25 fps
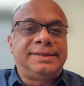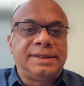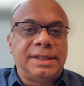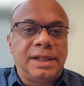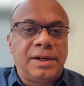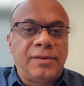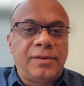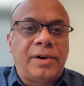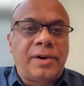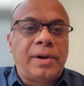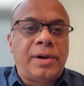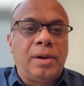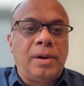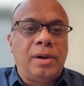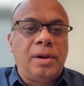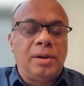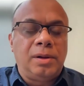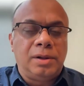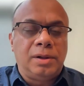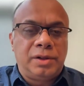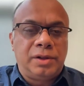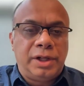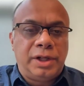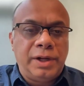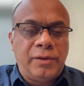several
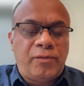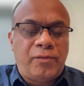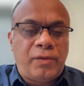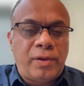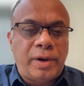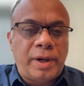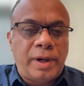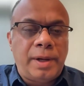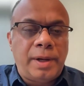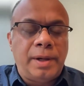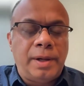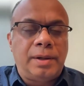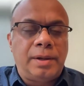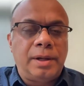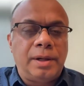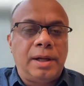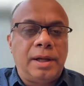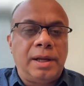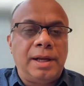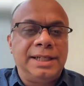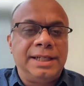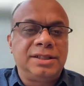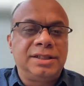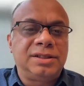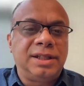different
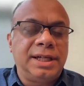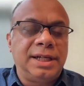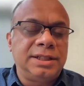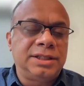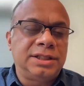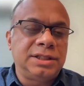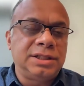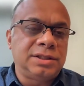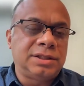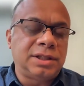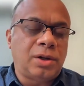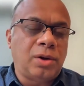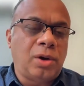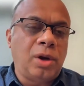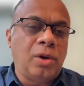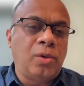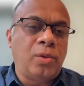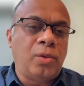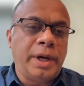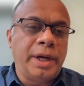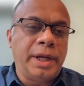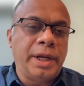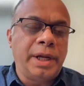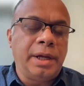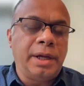legislations are
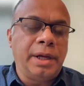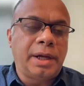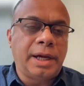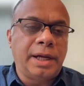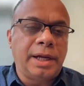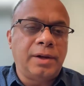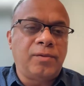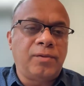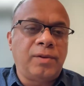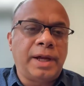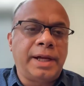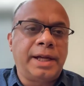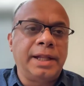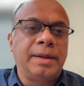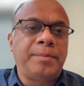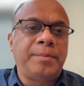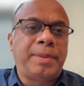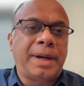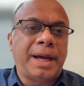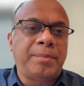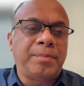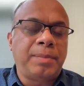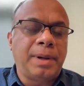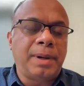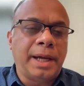already kind of like in the
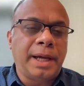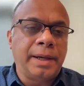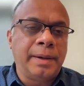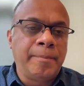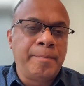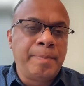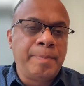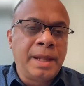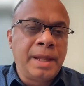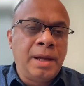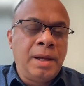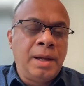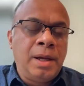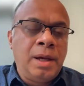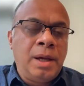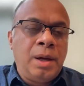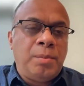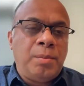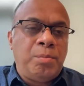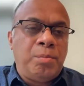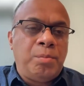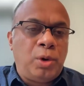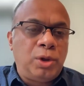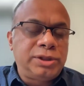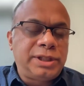pipeline.
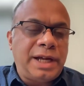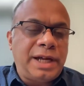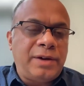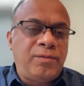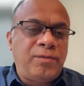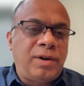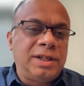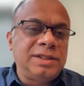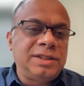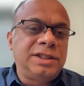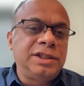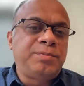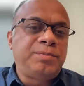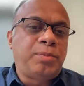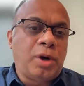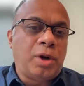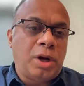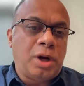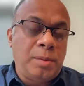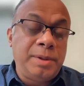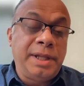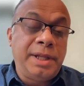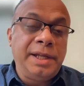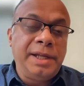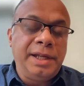Most advanced is
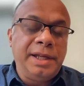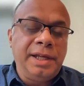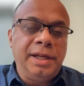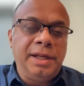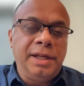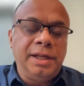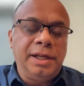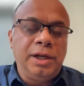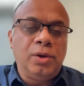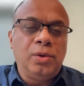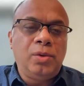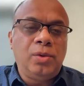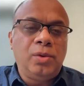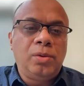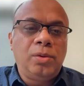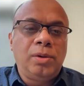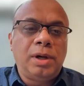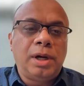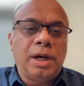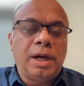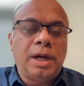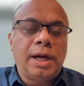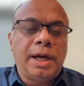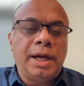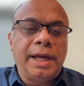probably the EU
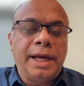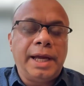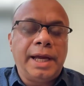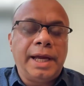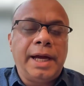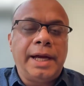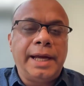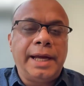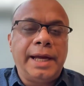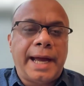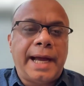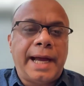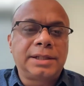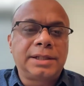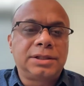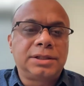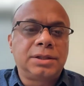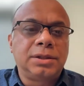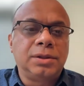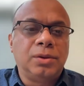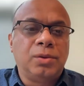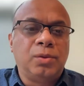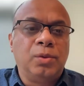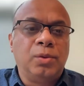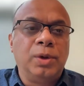AI Act,
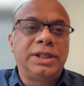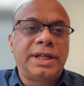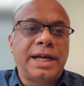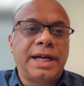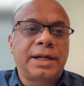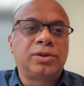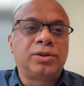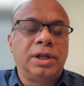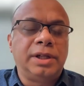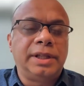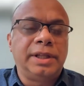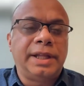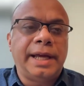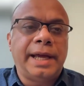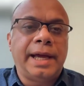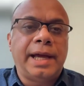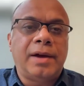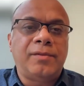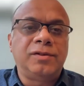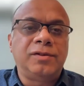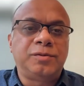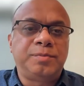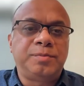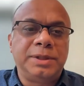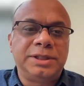which actually they
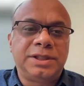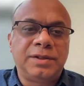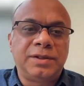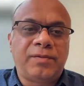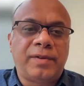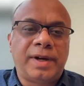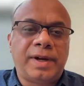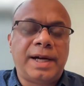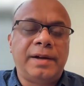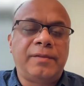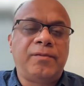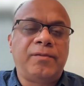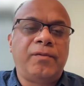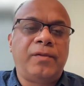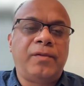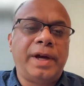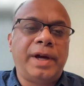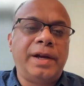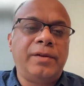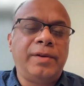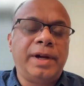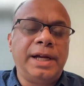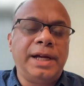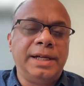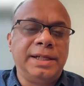have specified very,
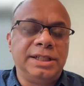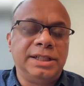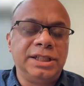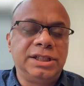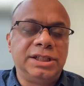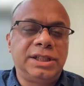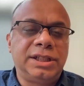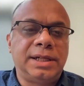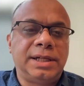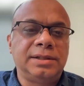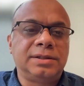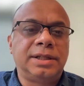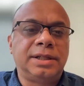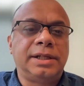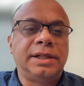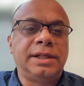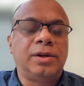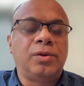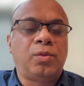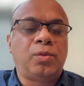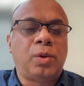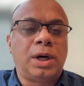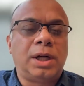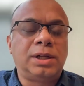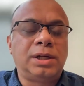very in detail that
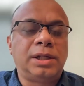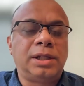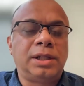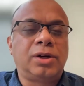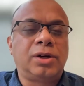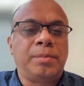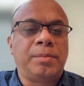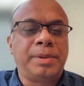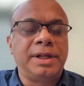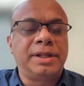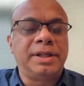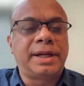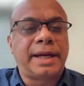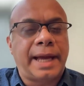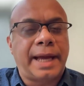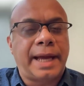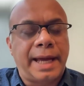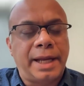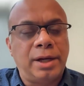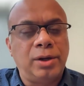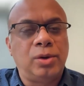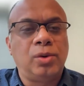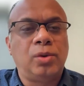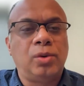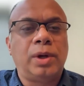what the companies
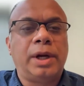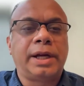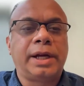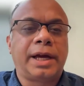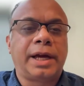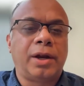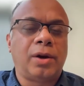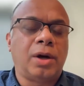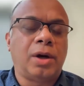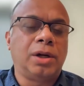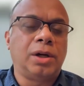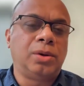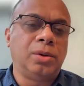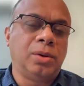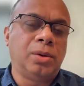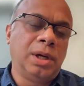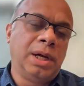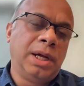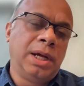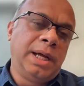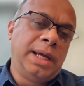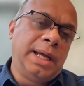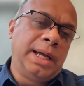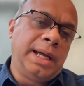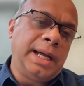can do and cannot do,
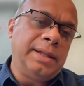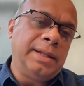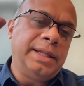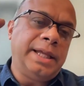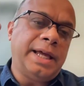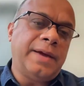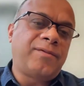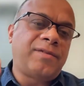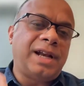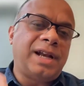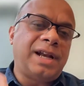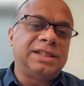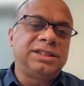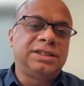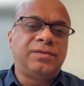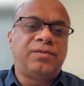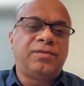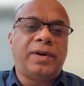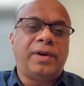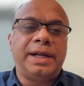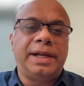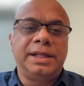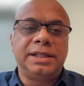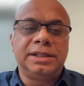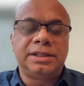and they have
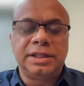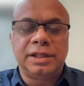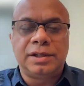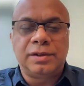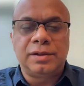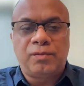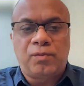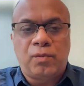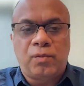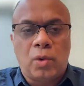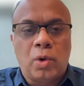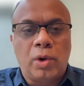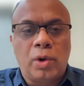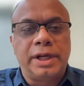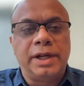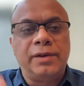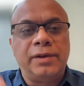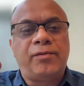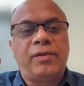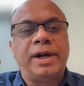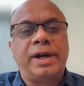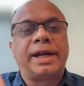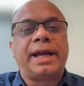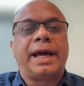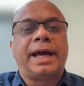classified this into four
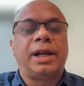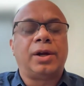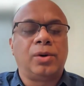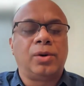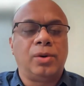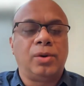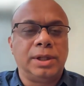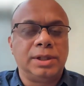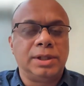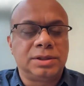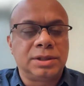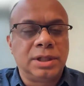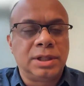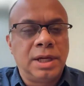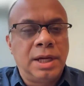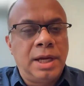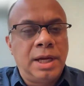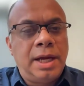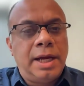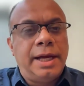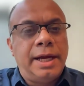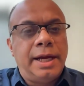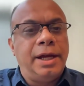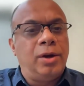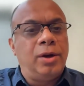different categories.
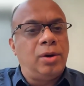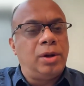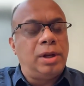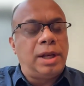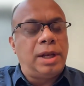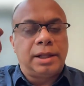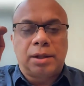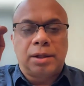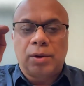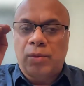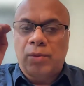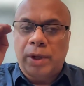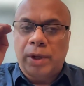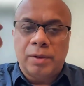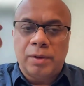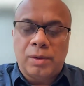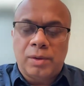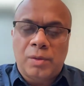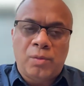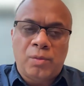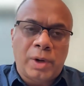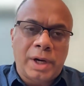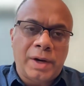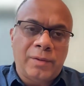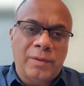Like the
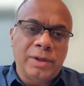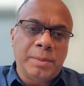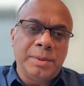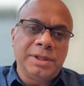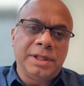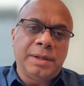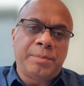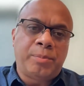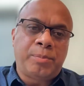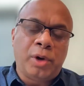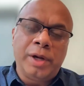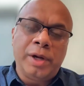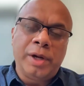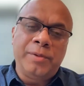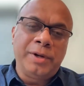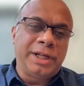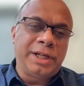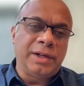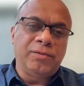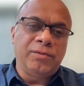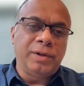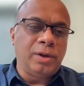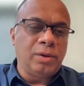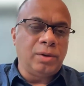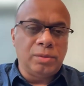one of them is the
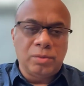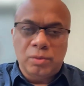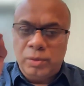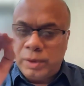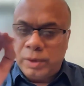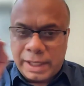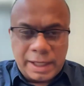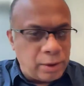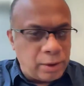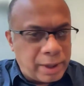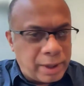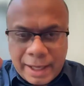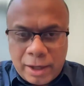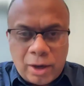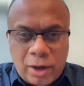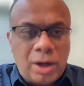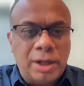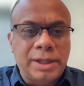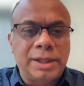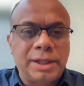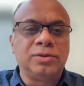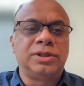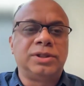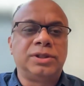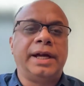prohibitive. You cannot
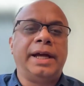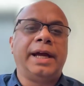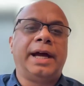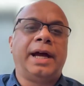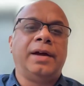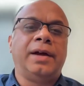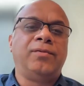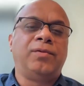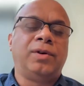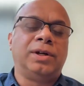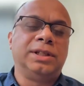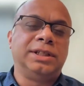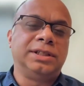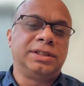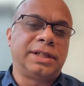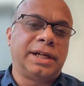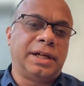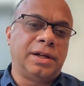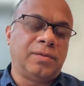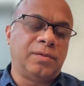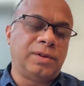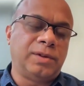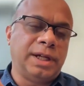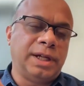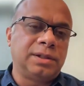use the AI for these kind
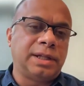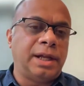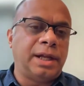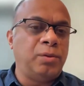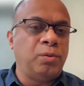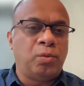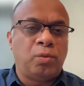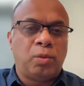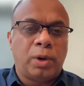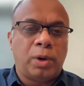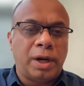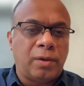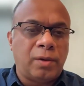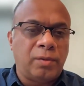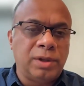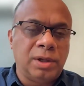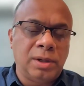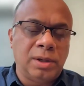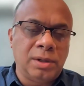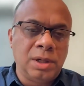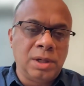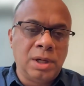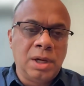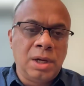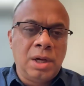of things, and one of
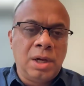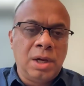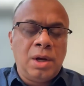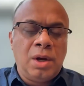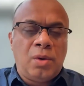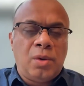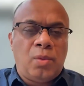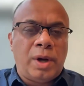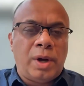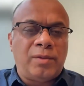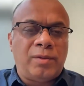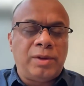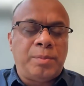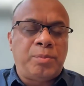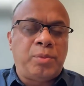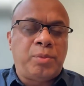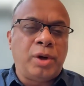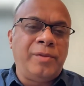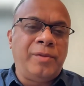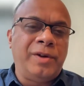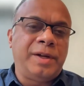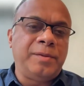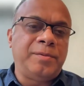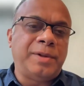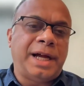the
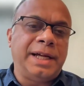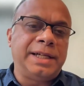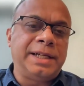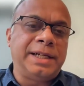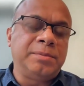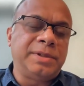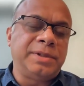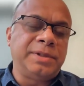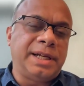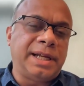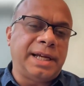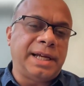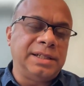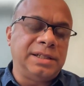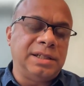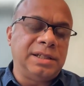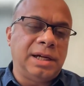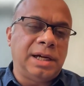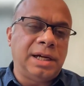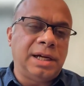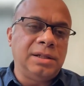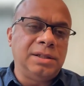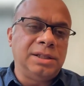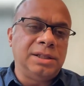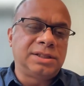prohibitive items that
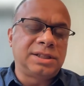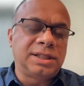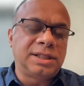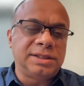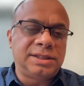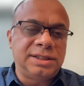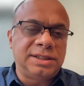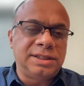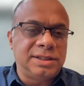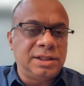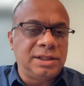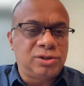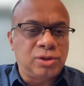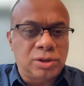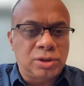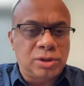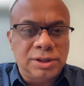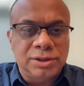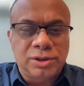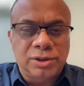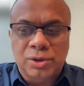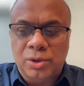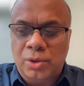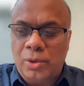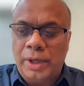I discussed is the
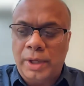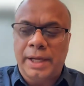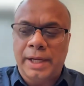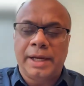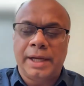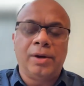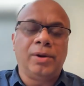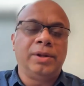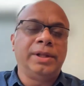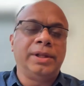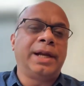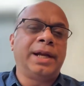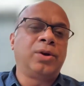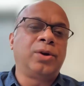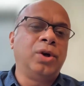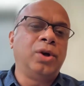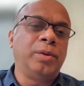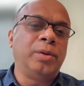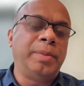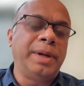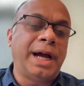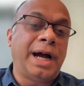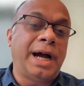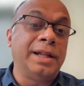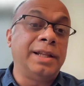social scoring. There
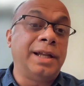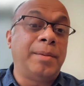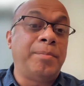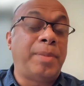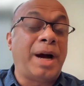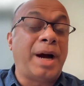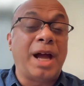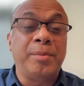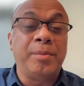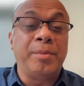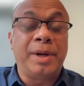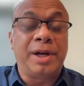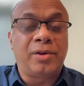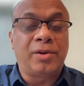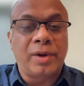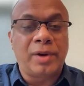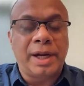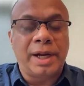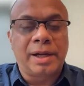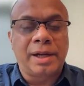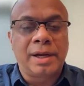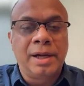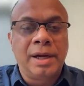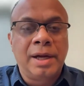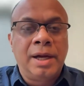could be other
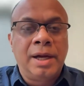biometric